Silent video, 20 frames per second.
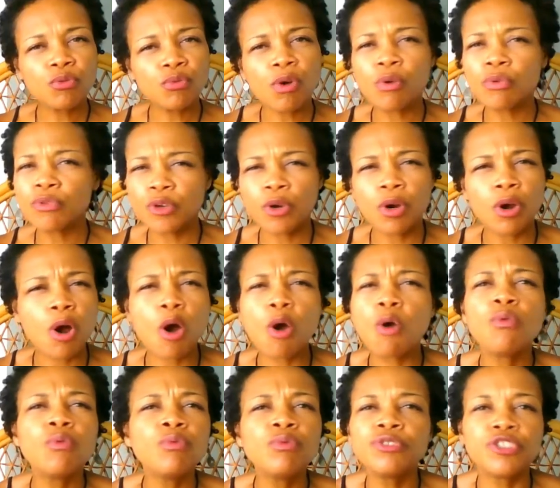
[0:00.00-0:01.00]
increase
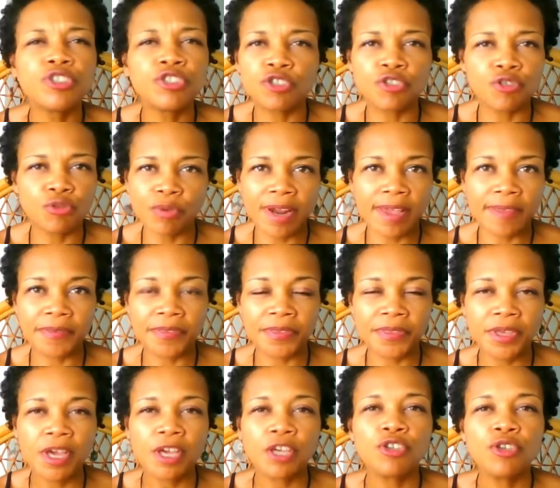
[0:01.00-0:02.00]
your
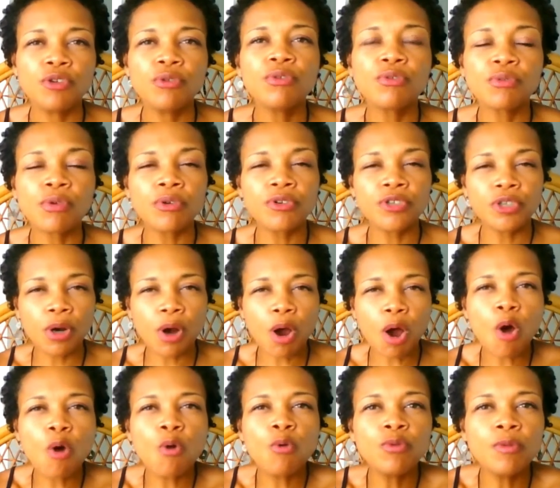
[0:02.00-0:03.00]
likelihood to
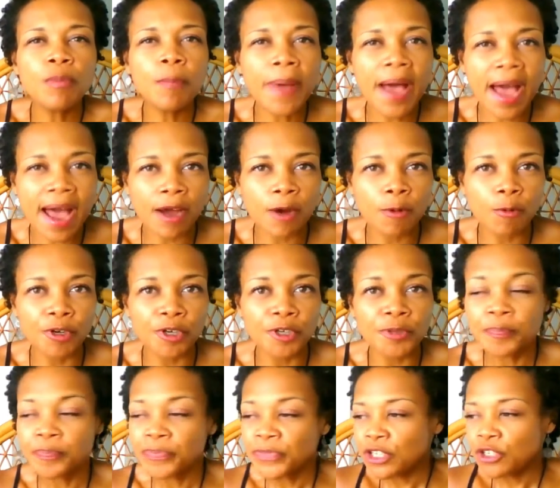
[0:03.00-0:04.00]
meet and match
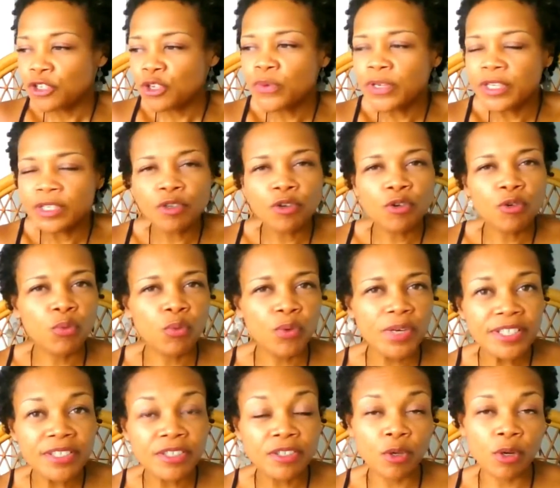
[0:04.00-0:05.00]
the thing that you
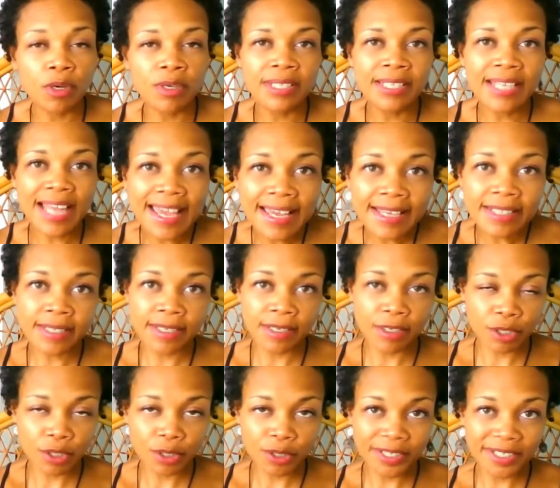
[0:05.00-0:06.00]
claim to
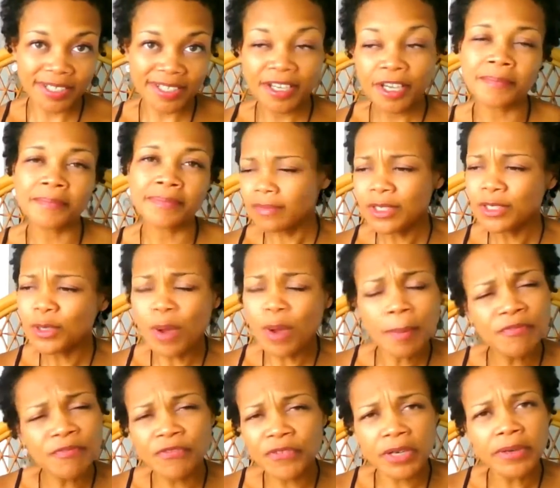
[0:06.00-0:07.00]
want. So I'm
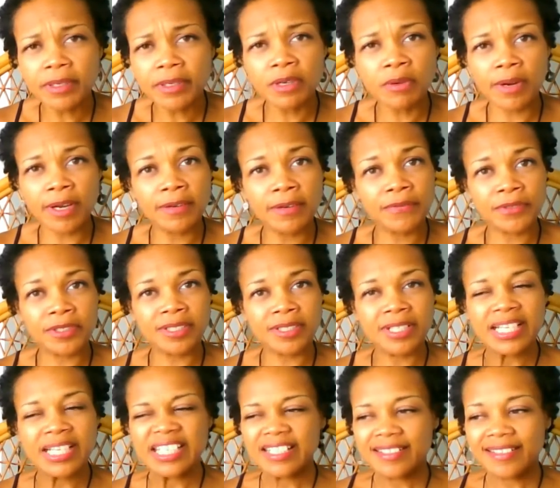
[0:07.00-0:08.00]
very grateful
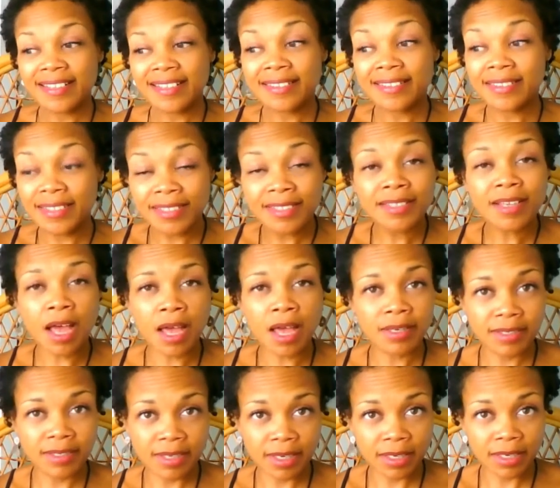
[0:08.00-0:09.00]
that this
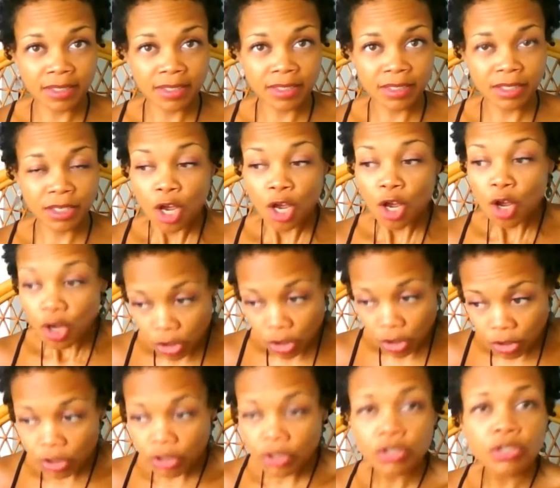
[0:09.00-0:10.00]
contest
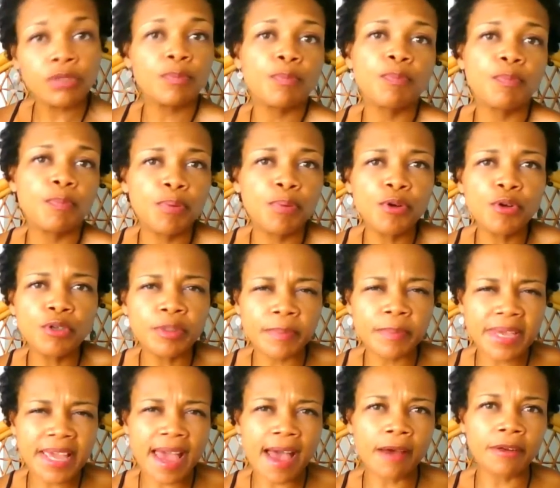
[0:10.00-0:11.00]
pulled me
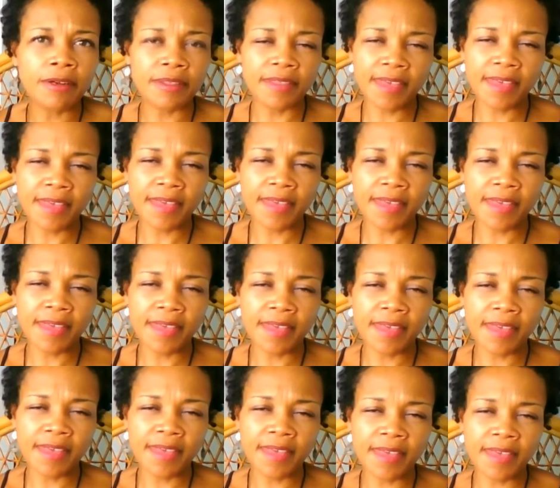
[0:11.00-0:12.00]
out of that
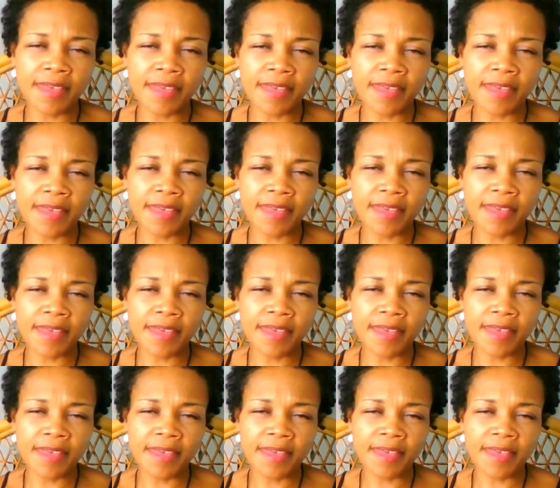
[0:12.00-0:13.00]
ridiculous
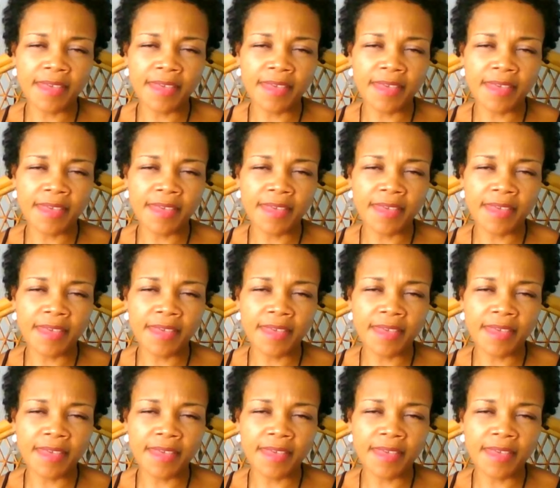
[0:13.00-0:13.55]
belief.